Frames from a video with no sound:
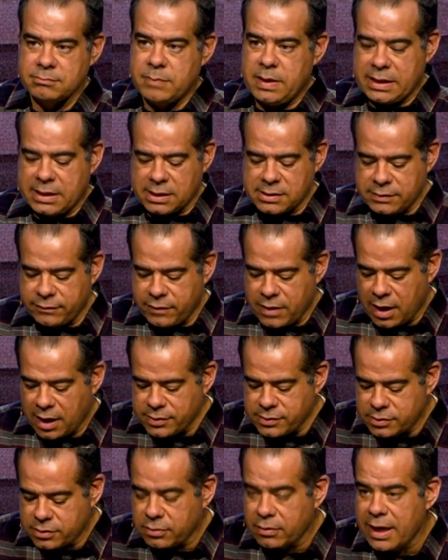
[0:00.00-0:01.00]
because of
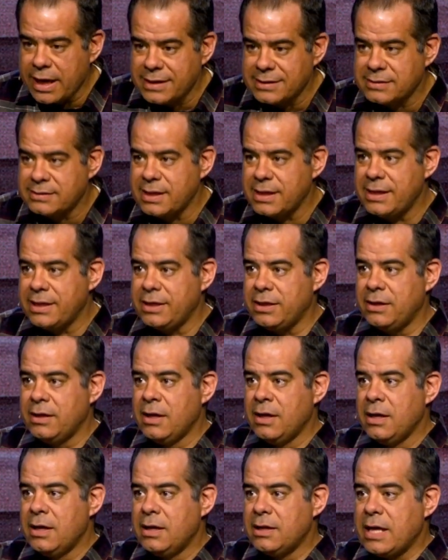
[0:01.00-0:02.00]
God's grace. They didn't
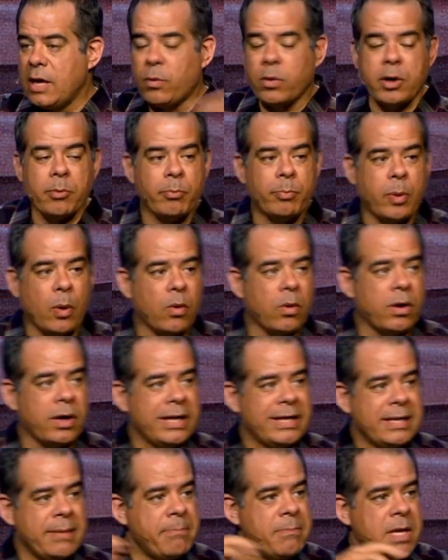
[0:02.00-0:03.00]
they weren't born
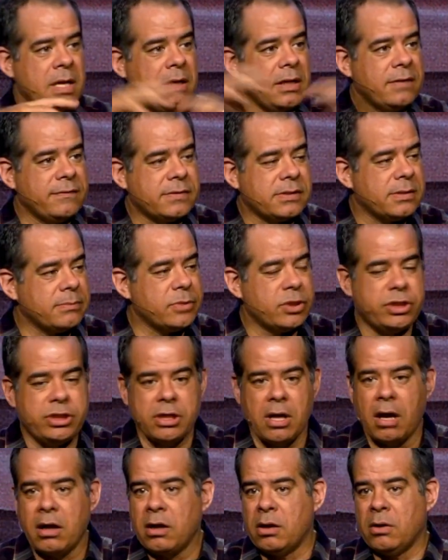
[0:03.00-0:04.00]
in the middle of some
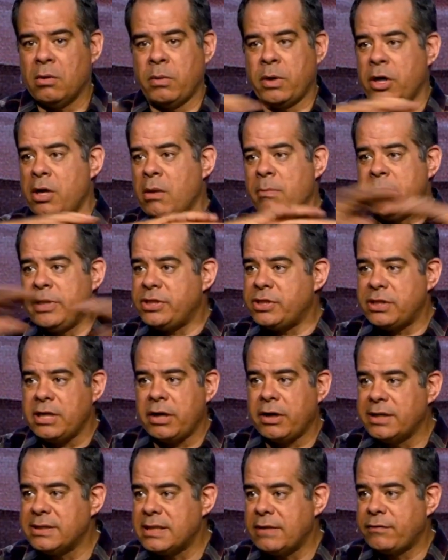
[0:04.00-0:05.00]
jungle where no
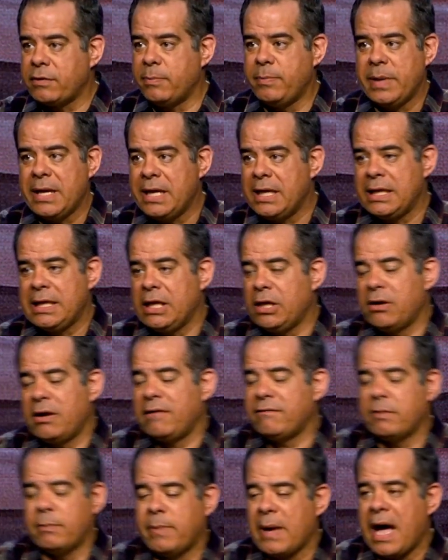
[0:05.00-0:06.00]
missionaries ever been and they don't
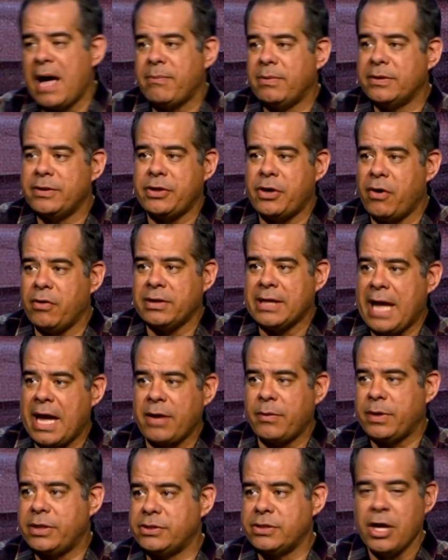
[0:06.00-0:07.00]
have a Bible in their own
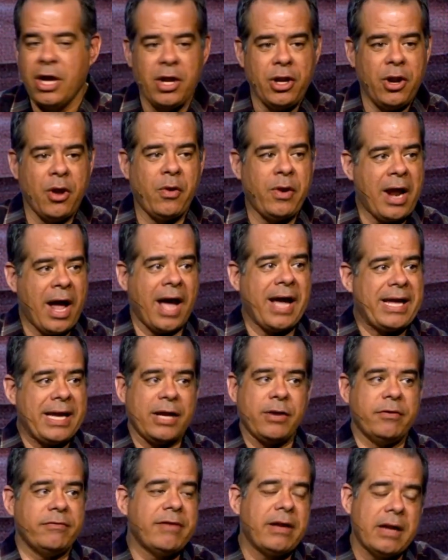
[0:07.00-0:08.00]
language. No, not
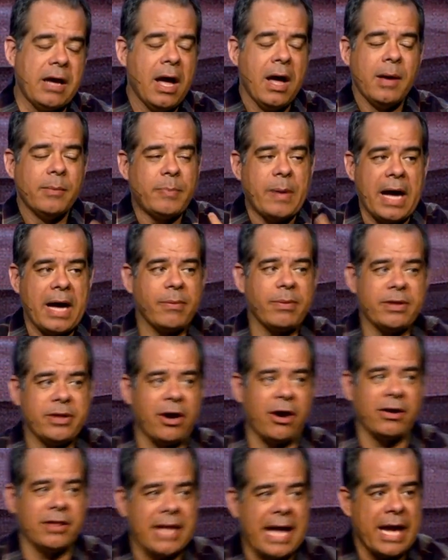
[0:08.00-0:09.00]
here. We've had a Bible in
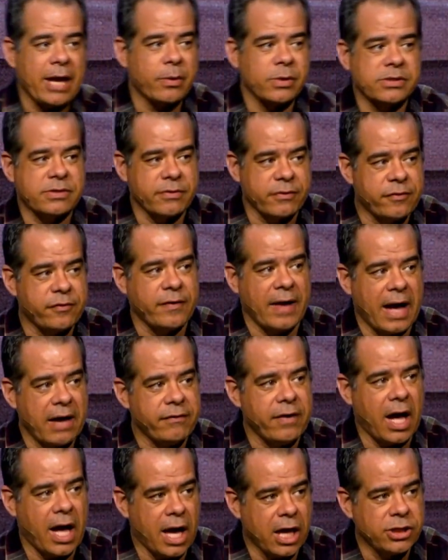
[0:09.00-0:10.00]
our language for
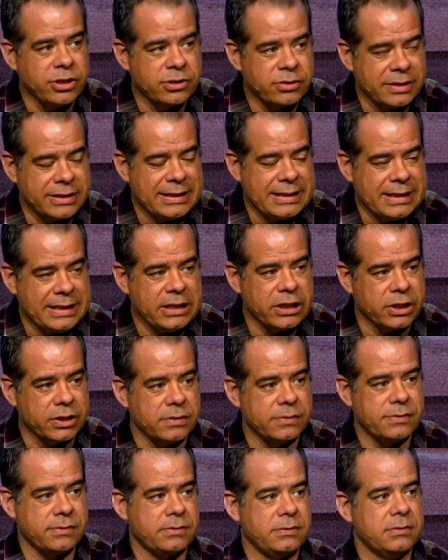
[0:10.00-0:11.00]
500
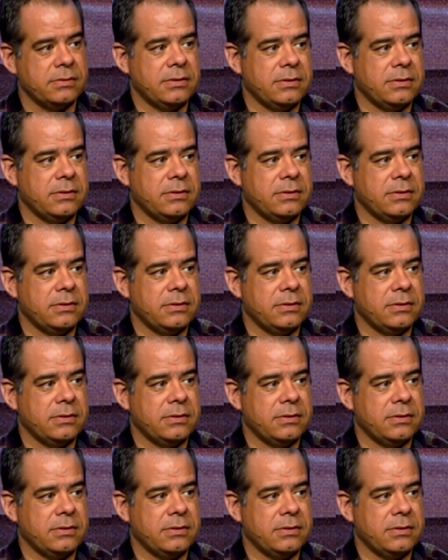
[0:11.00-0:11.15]
years.